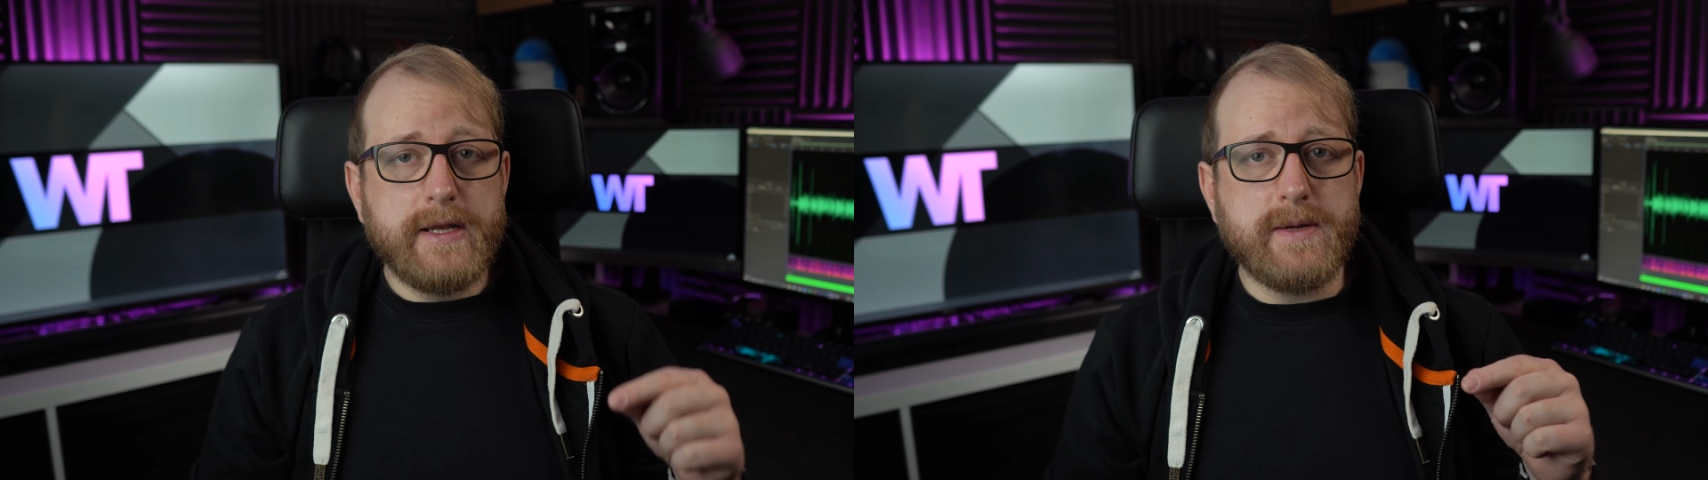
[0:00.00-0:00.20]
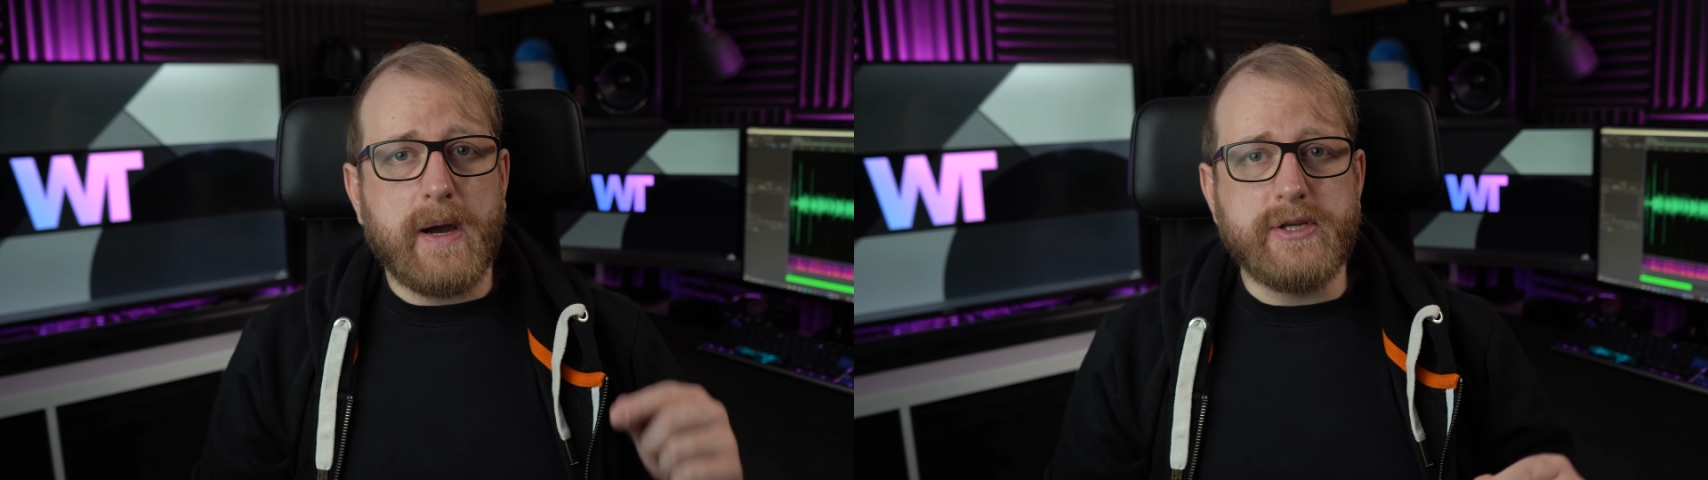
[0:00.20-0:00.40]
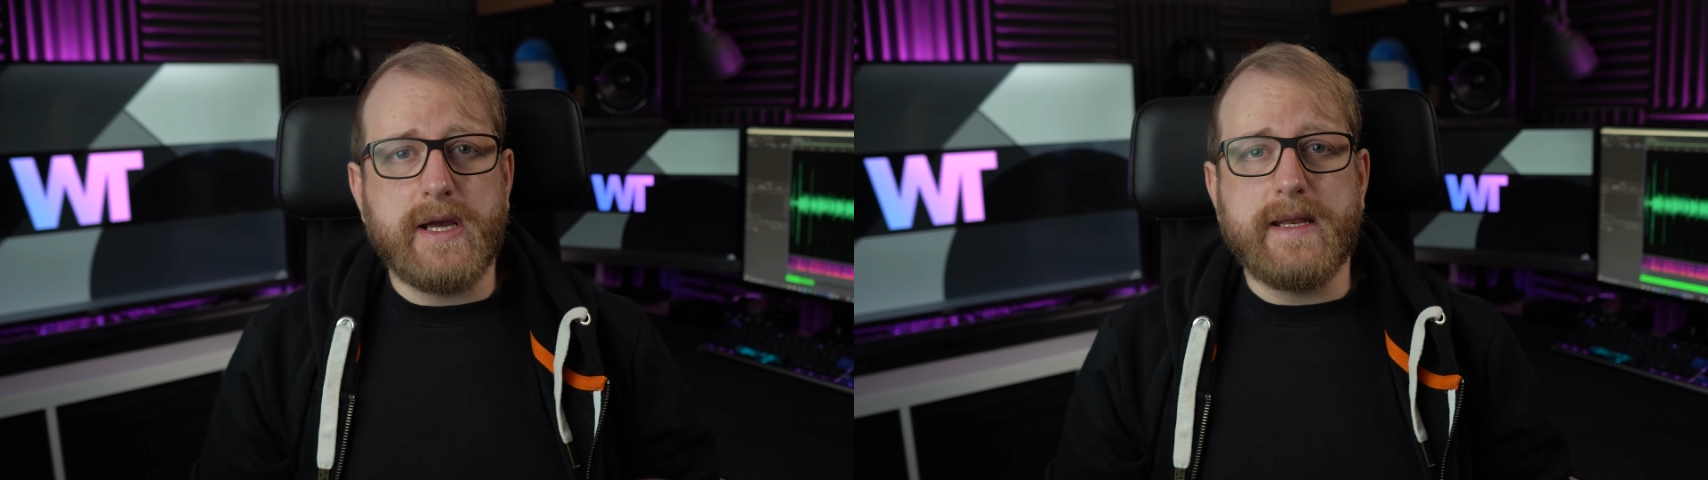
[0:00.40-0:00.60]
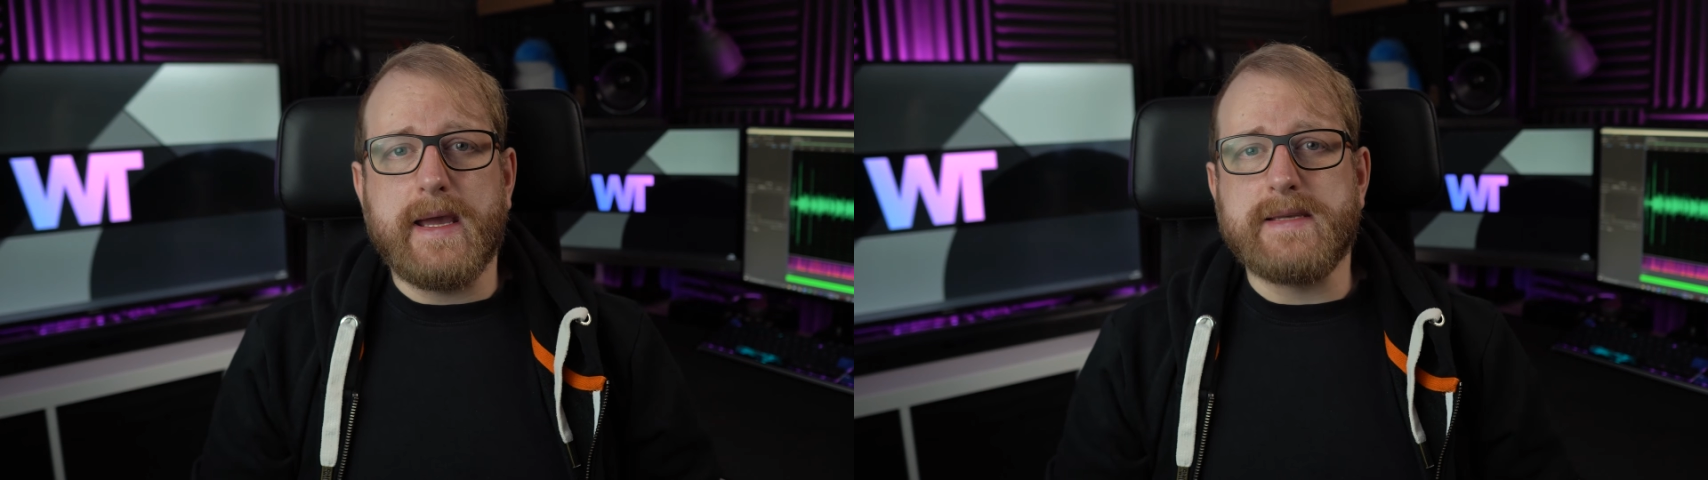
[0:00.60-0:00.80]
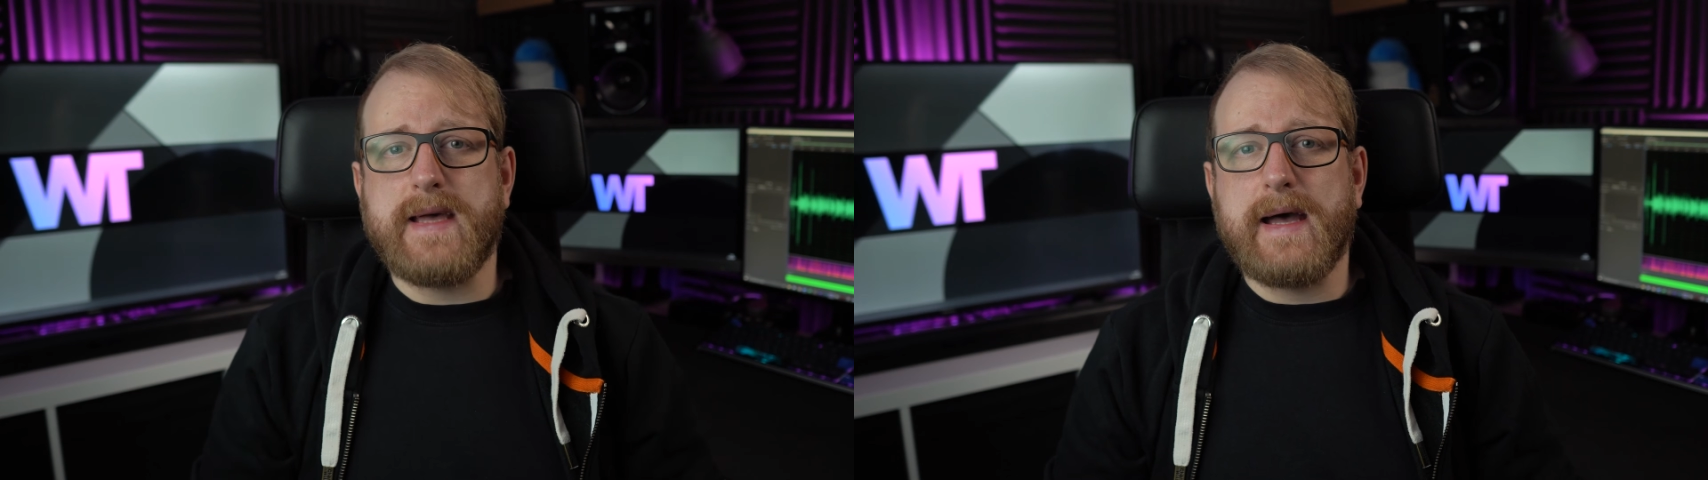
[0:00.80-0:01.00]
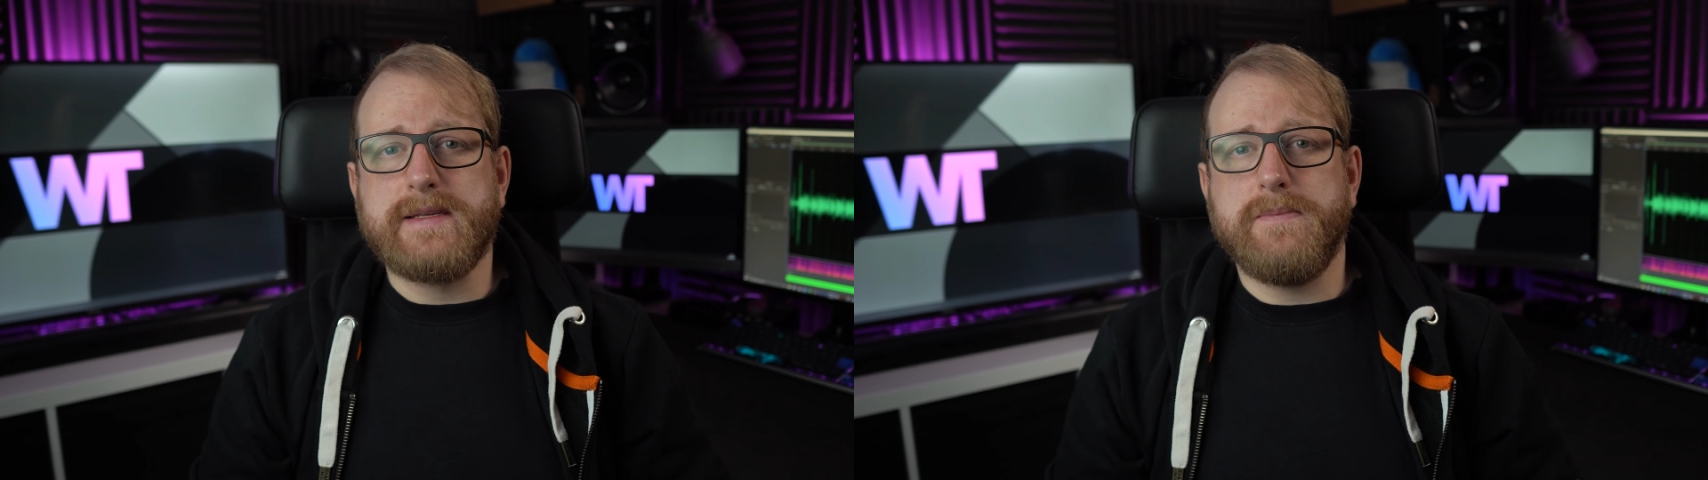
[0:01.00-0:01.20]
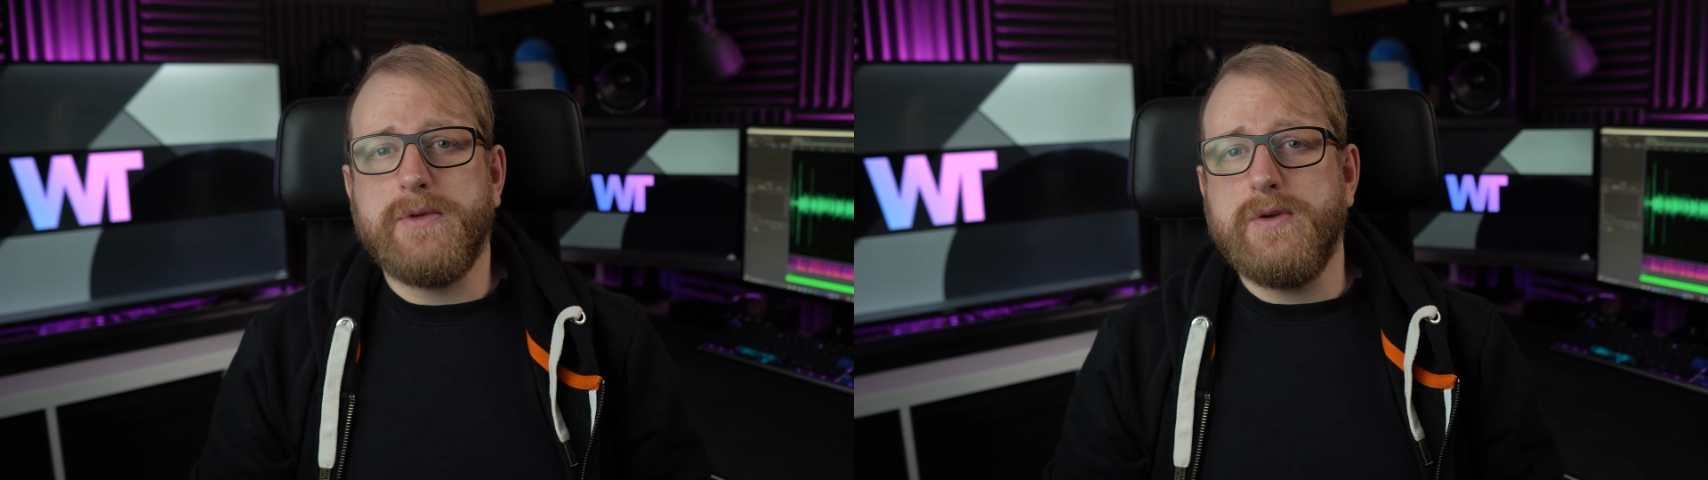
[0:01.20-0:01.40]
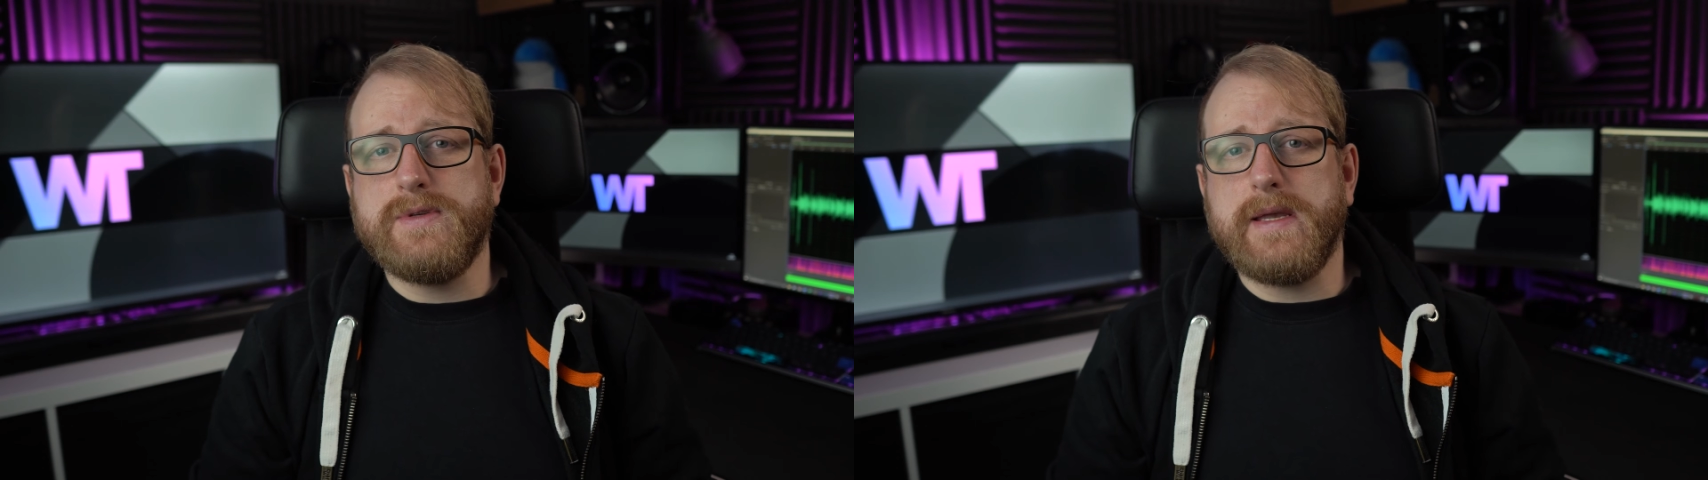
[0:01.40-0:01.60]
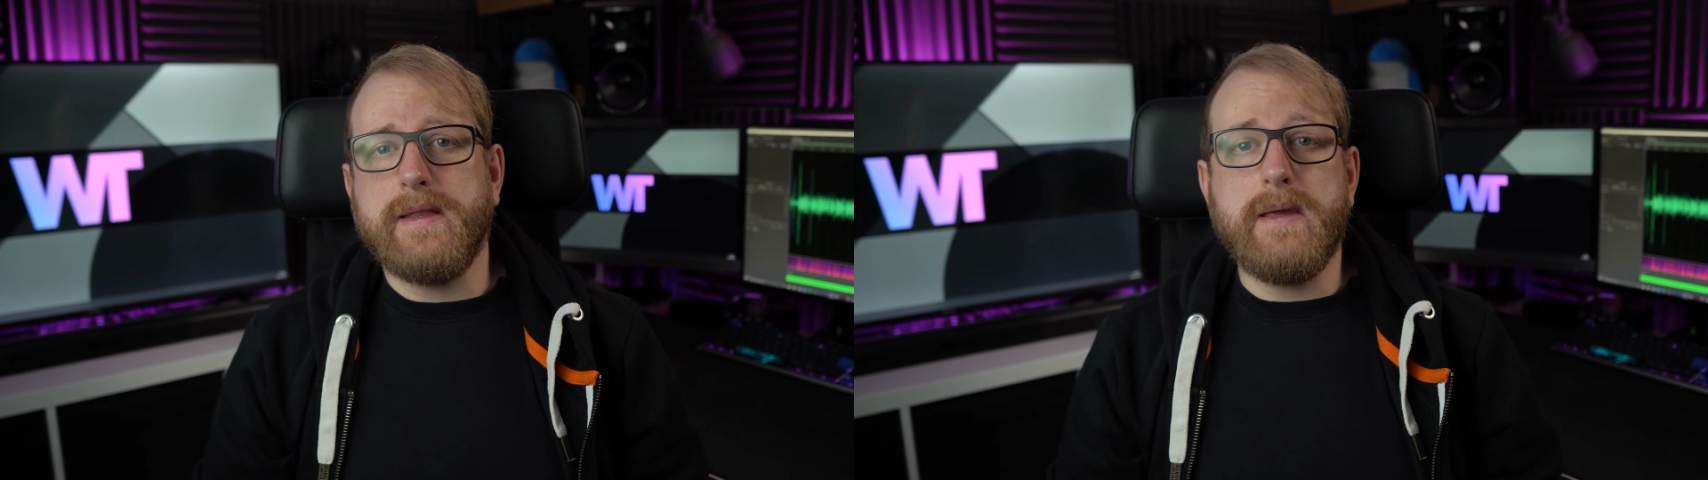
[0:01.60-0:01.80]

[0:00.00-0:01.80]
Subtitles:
to my JDS Atom using